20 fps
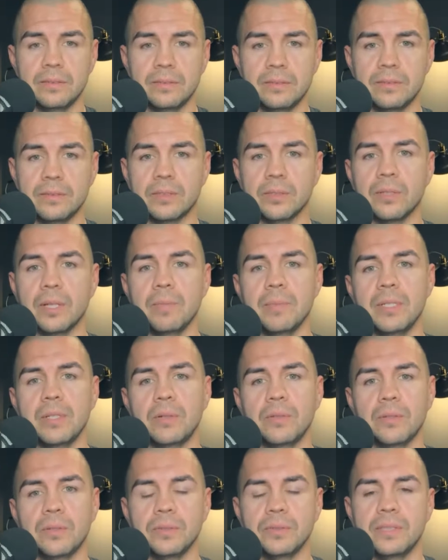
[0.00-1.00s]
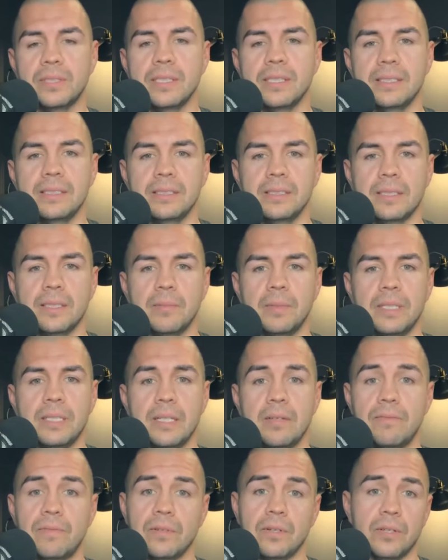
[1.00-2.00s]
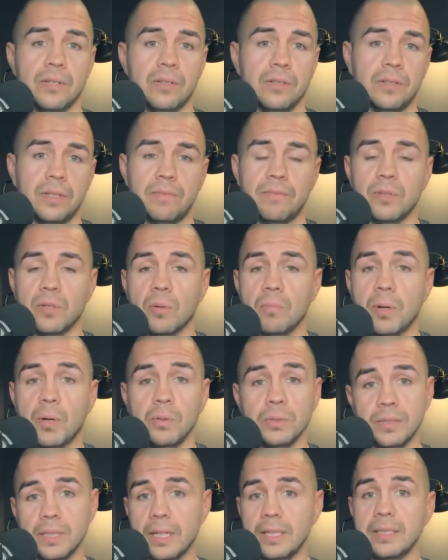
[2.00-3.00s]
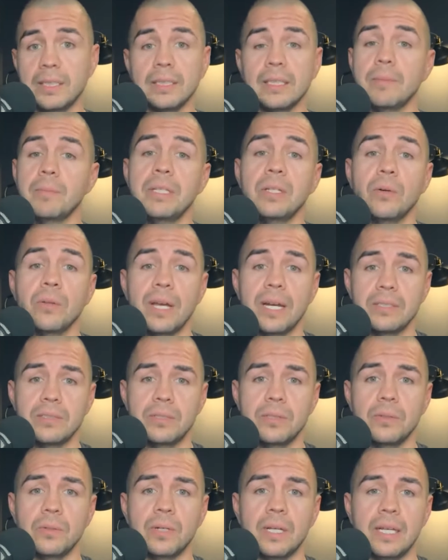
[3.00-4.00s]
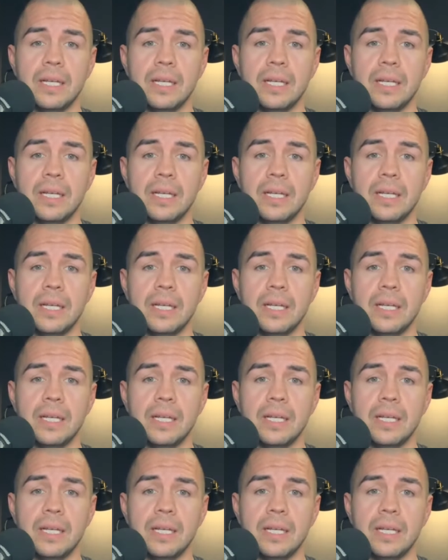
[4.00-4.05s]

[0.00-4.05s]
So let me know those things. And I mean, if you're opposed to hunting, let me know that too.